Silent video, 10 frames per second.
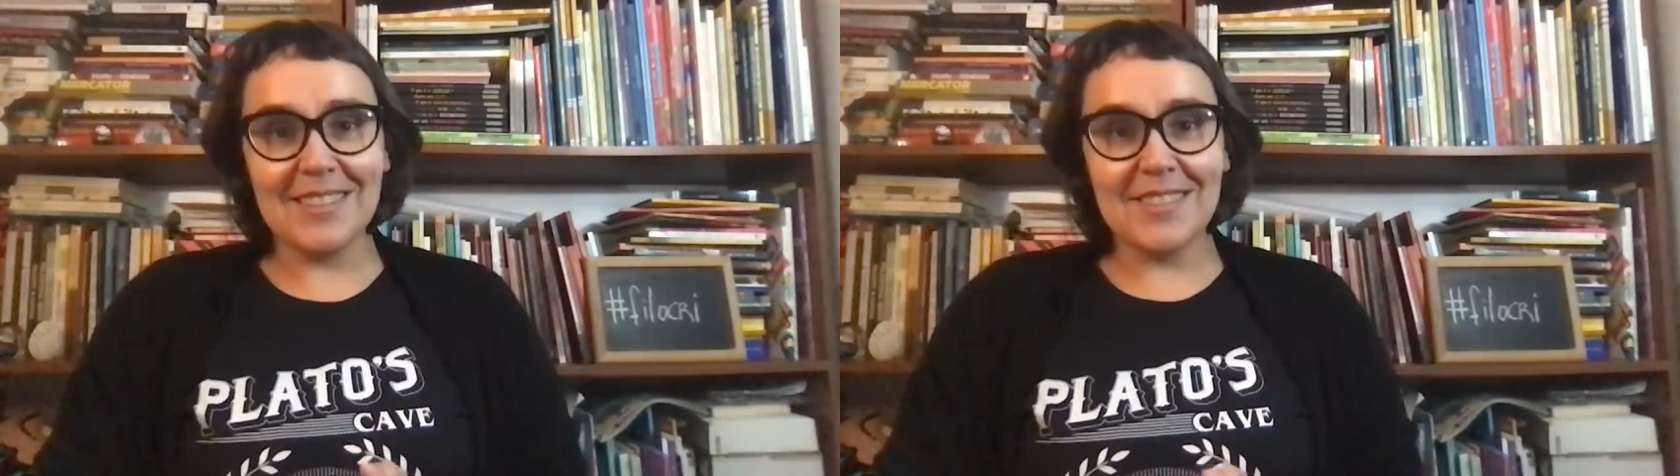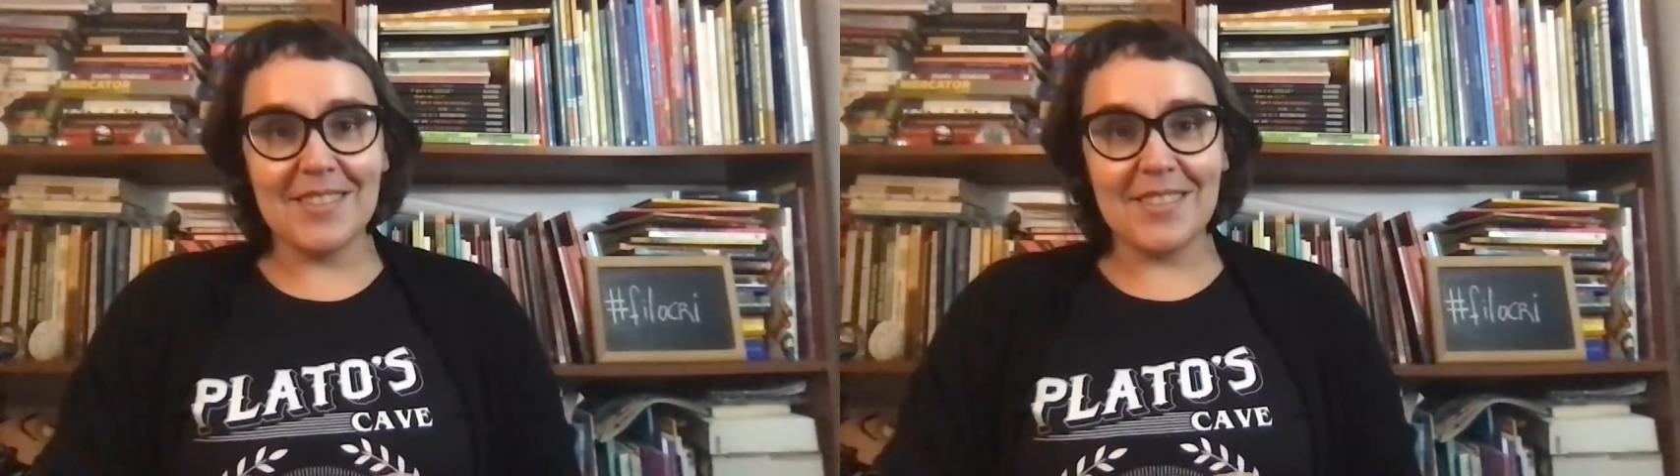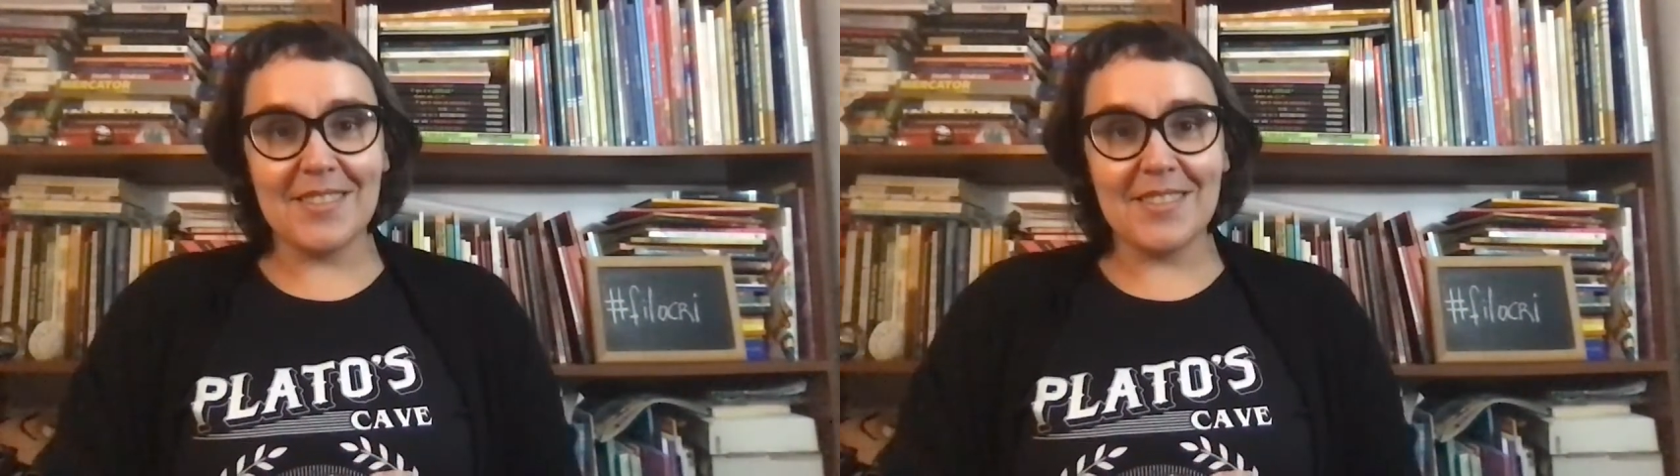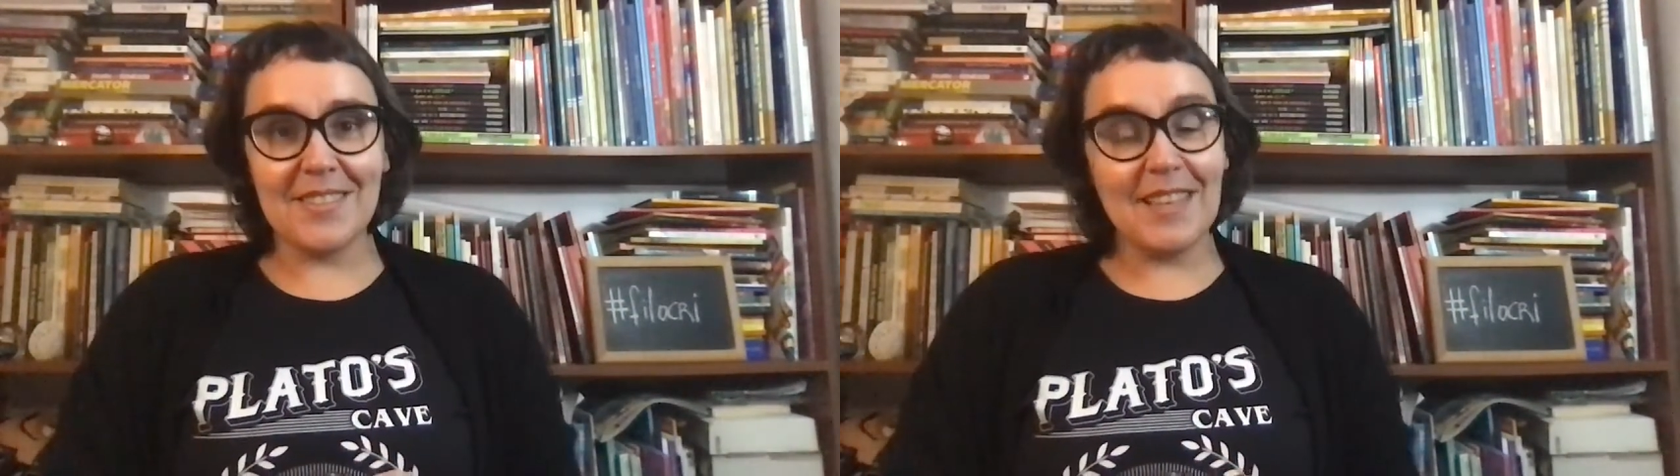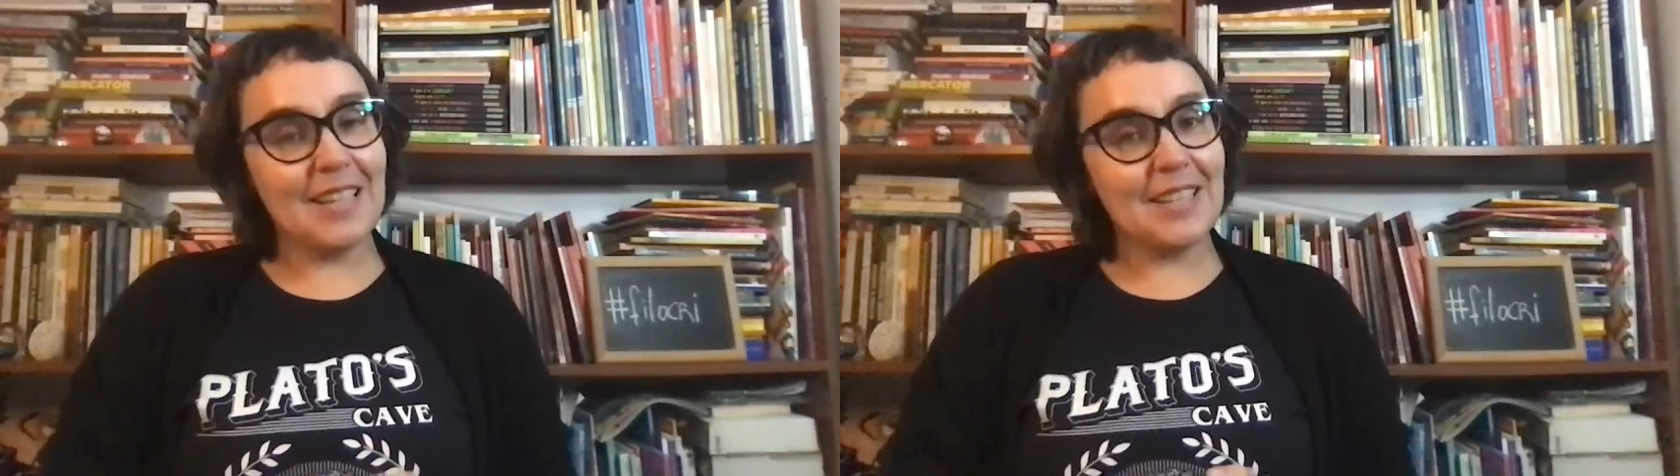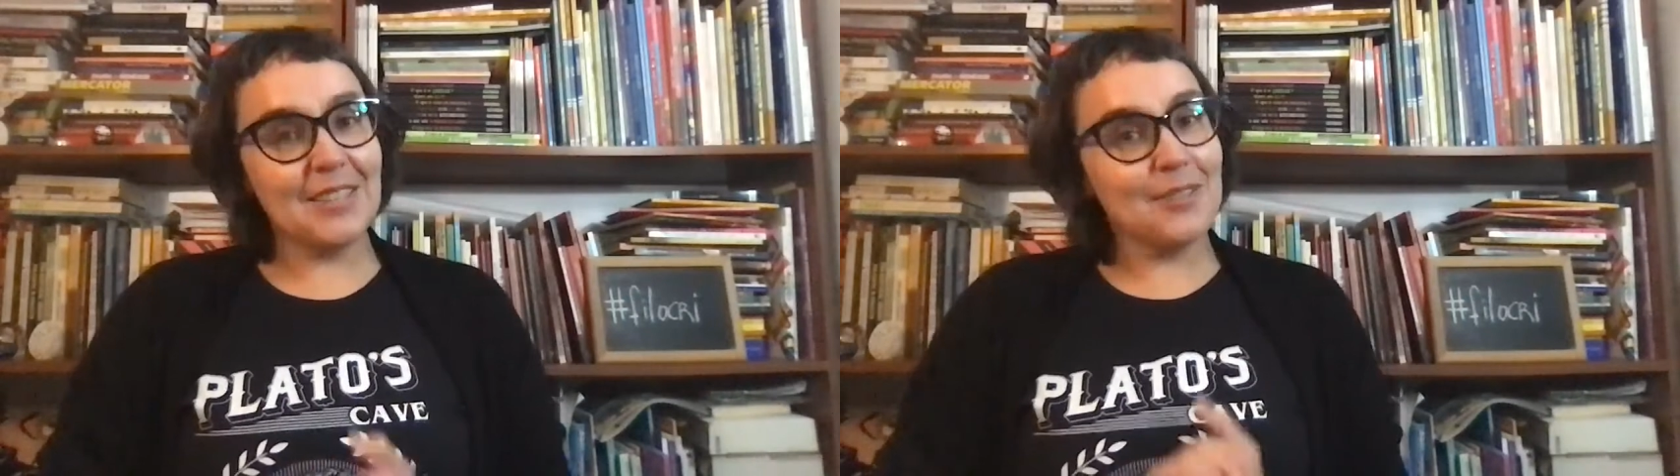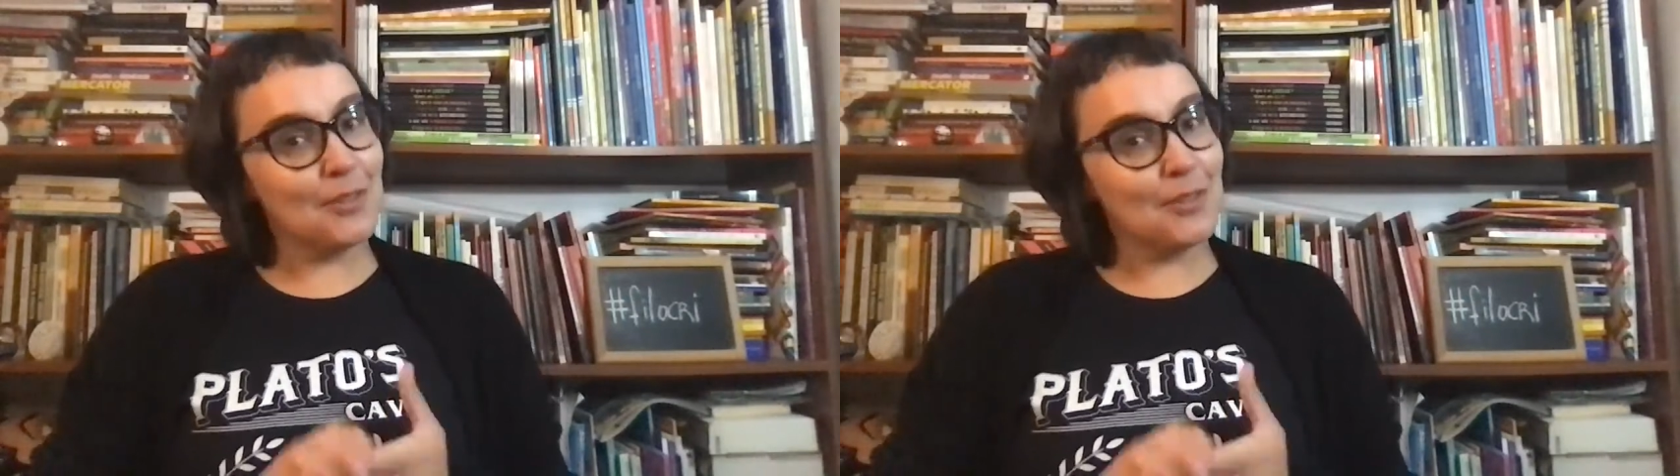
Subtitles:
just like